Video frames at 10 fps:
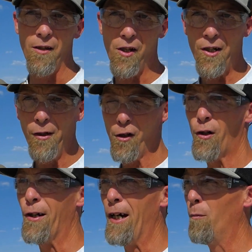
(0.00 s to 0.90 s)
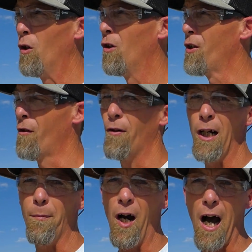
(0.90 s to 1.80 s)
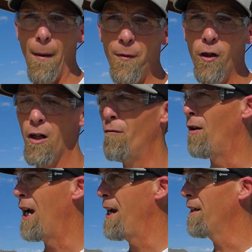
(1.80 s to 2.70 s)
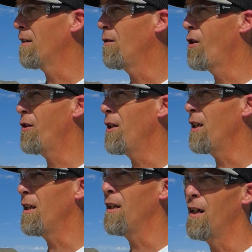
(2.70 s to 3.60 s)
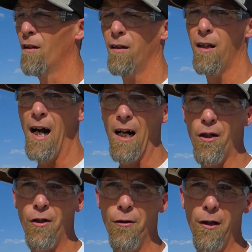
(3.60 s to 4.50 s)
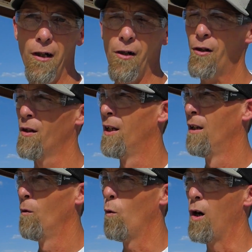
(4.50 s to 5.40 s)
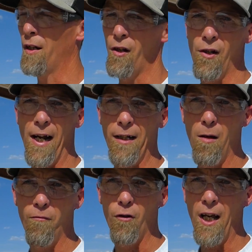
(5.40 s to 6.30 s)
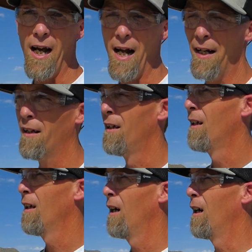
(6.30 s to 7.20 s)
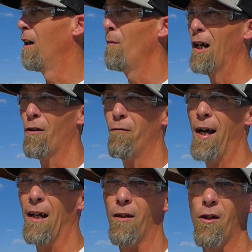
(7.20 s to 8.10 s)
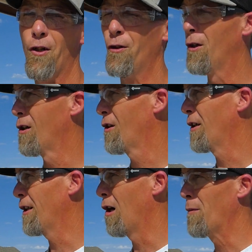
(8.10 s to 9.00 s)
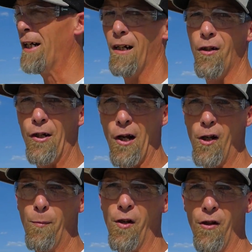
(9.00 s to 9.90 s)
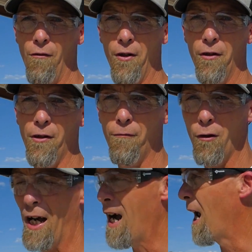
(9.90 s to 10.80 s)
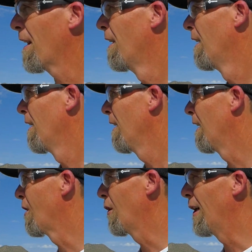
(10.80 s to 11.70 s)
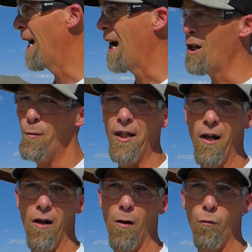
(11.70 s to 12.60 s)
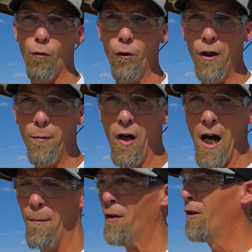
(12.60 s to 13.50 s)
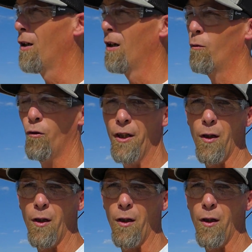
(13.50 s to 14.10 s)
the Steel Scramble is a very popular event. You see a lot of shooters wanting to sign up for that. Matter of fact, there's shooters that come here just specifically for that. And so it has become really popular, really